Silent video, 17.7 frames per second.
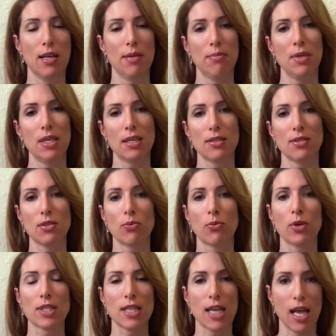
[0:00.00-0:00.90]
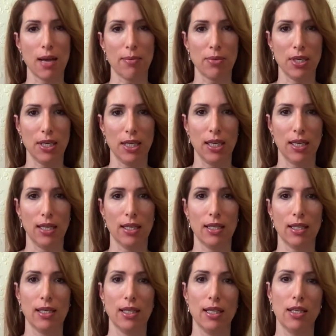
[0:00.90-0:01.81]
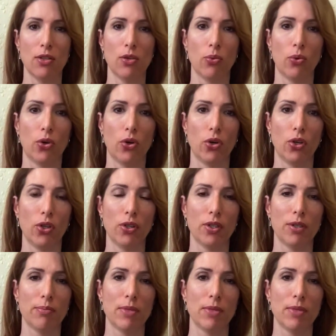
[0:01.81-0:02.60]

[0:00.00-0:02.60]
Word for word: because of what's happening in the world,